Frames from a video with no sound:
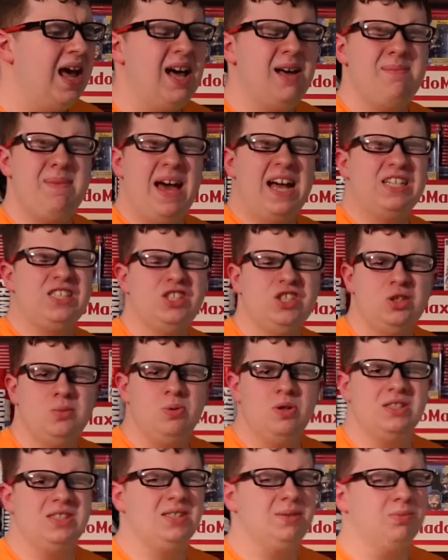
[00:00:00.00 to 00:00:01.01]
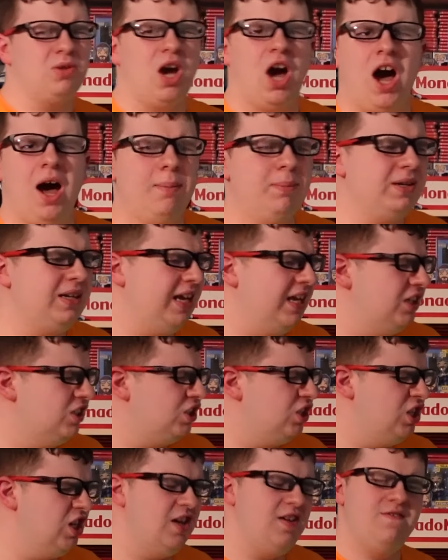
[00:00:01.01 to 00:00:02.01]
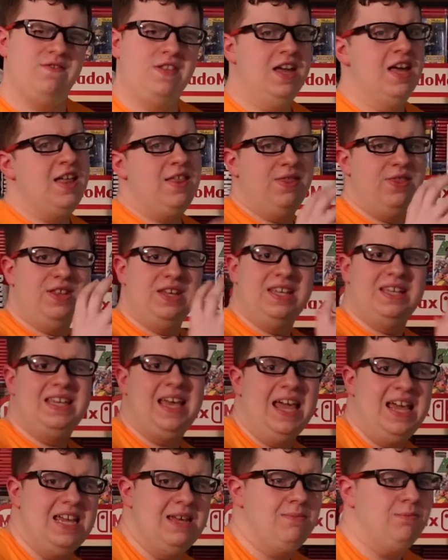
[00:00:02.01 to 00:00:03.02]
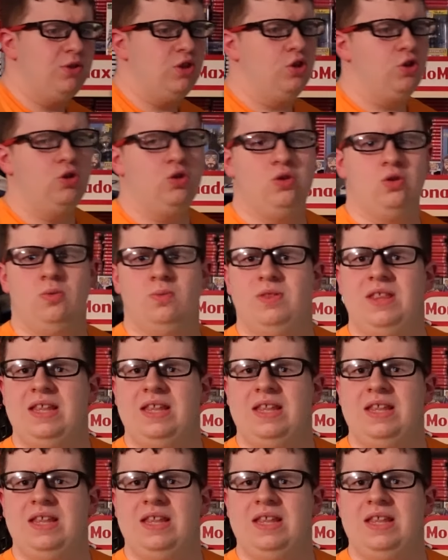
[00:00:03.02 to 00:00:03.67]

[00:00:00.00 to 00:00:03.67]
Imagine you put some combination of the GameCube,